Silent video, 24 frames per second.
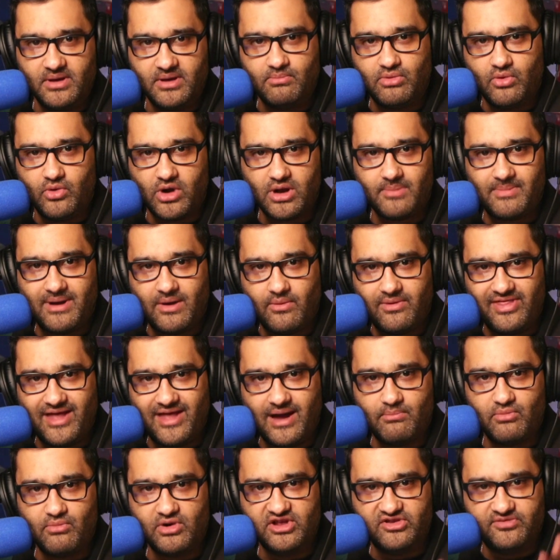But what about when that
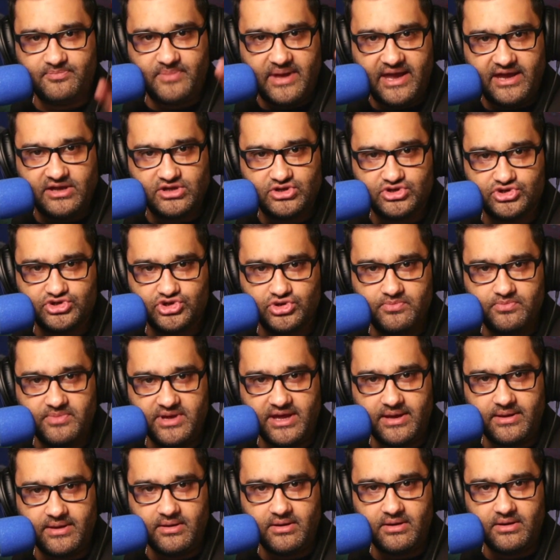money is paid to
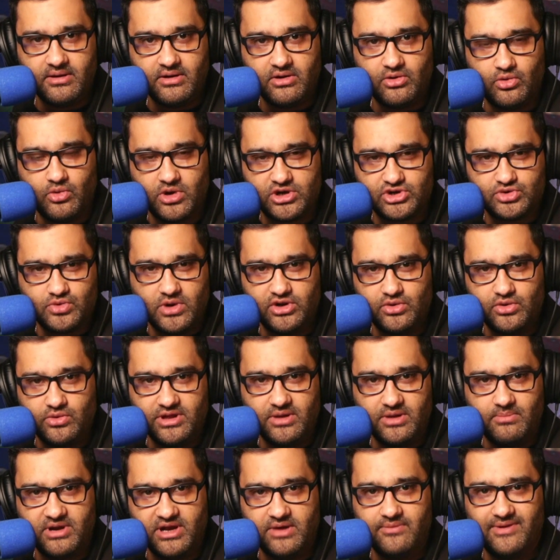me? What do I do with the
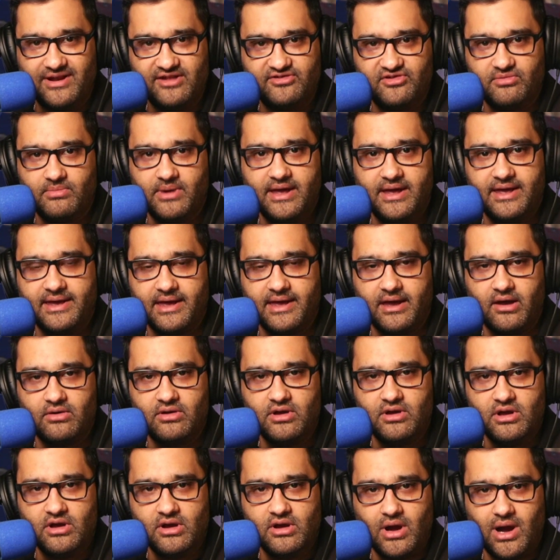money when it's in my account?
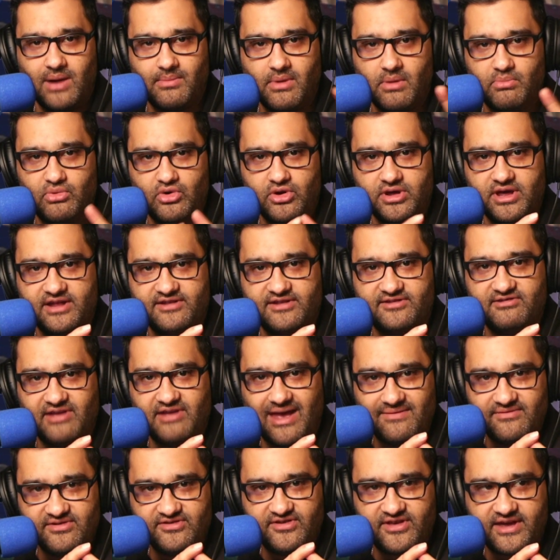Am I putting in
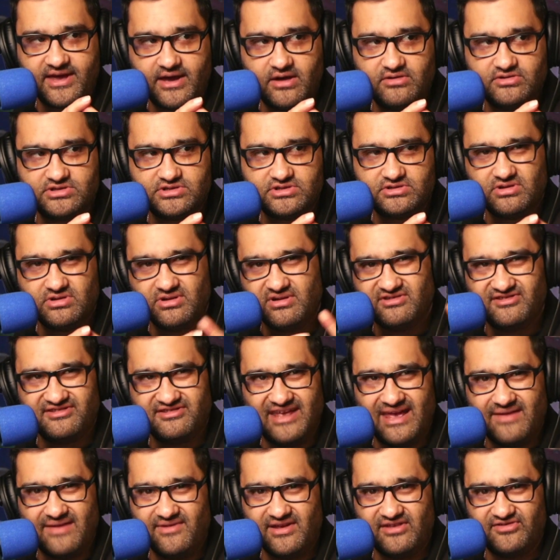savings accounts?
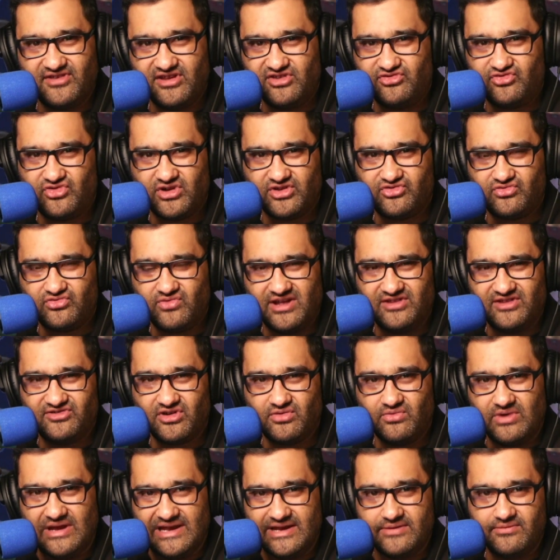Savings interest rates are
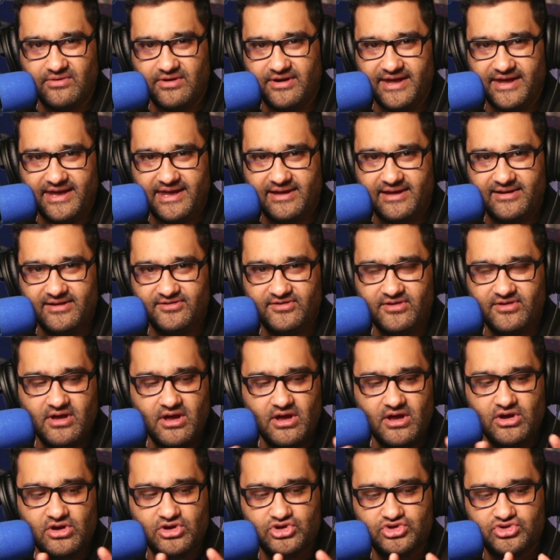really ridiculous.
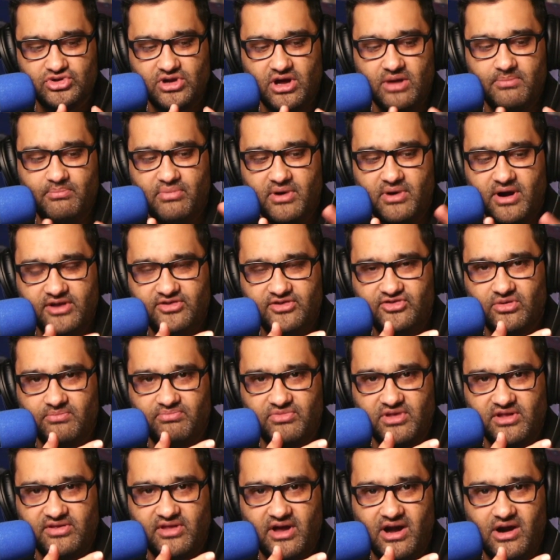Should I buy
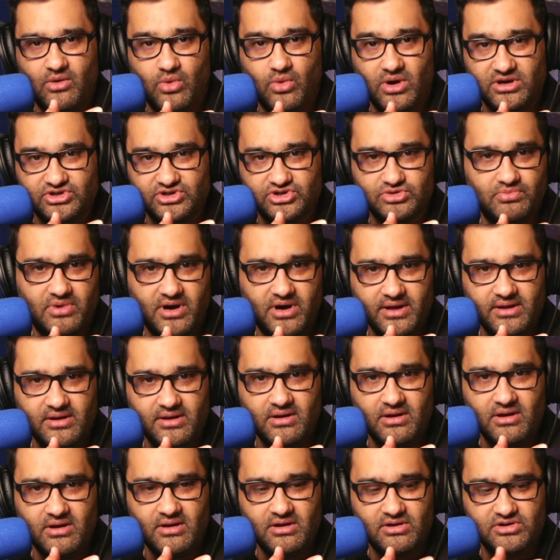something that I want to buy?
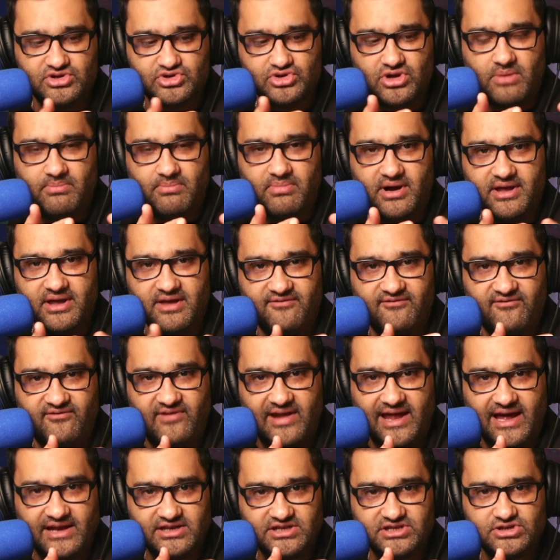Should I buy a
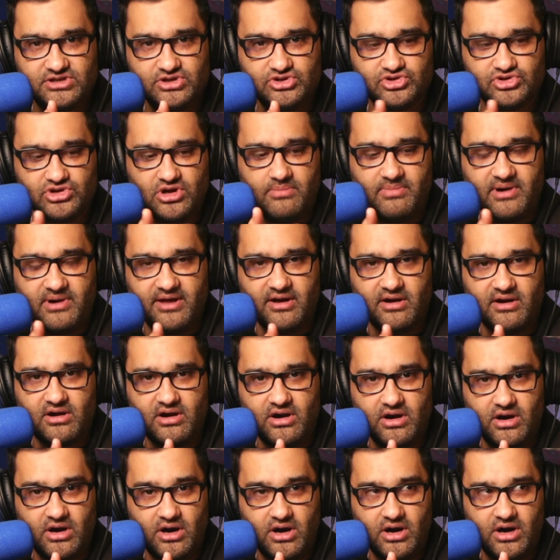flat? Should I buy a
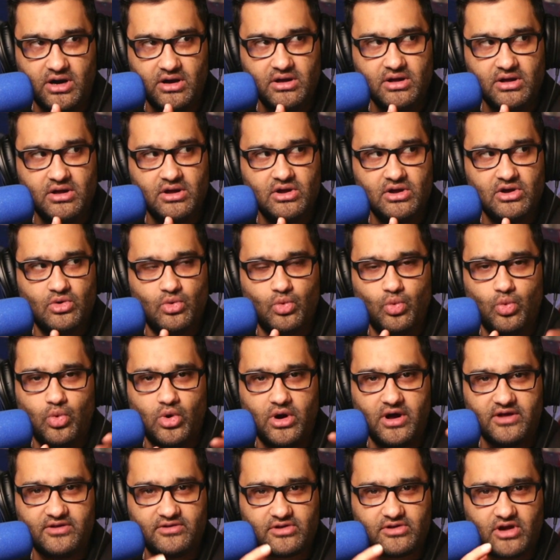car?
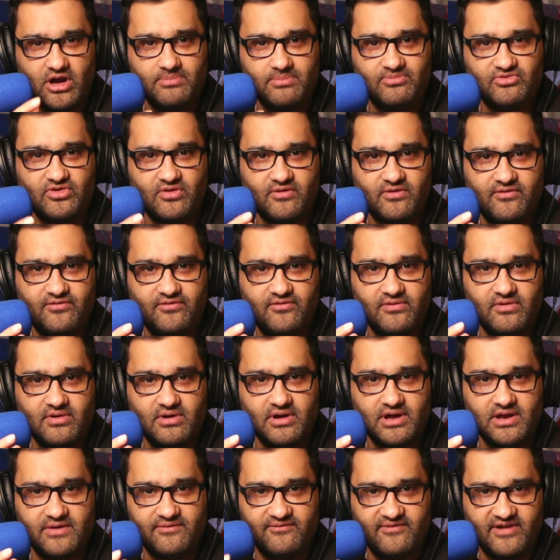What types of
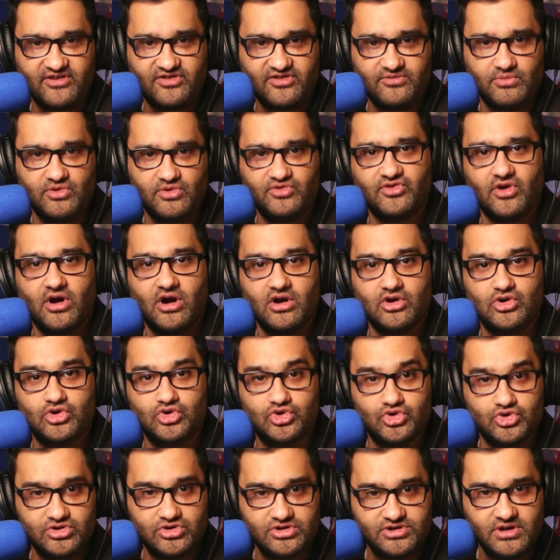investments are
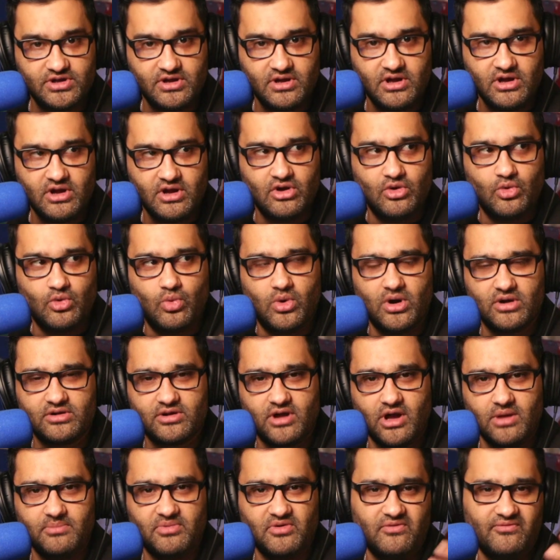good? What
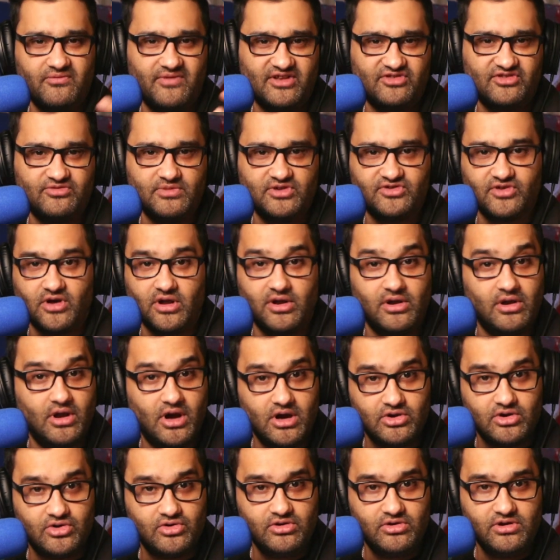type of investments are
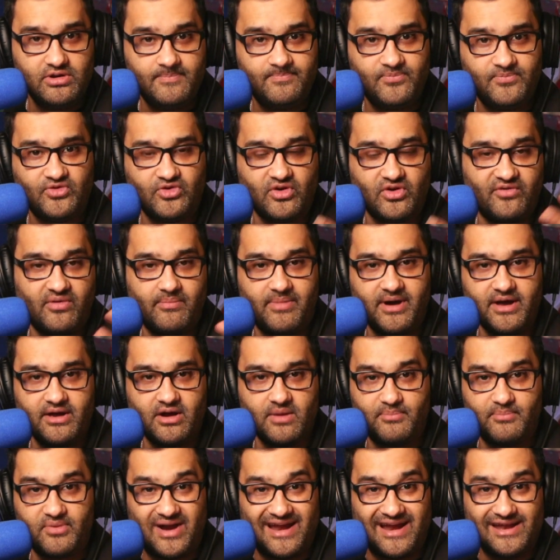not good? So if I buy a
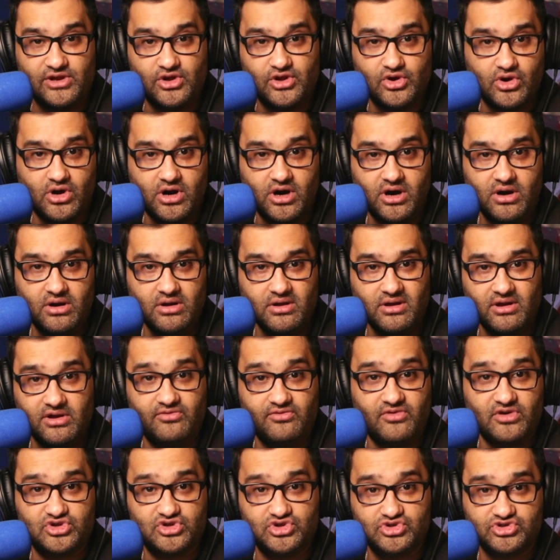brand new car, it
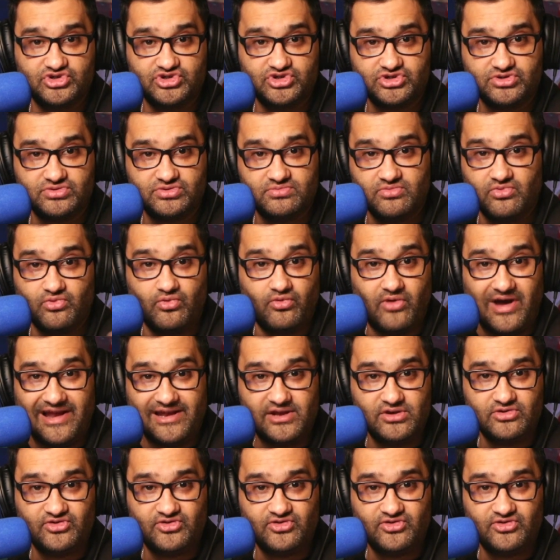reduces value.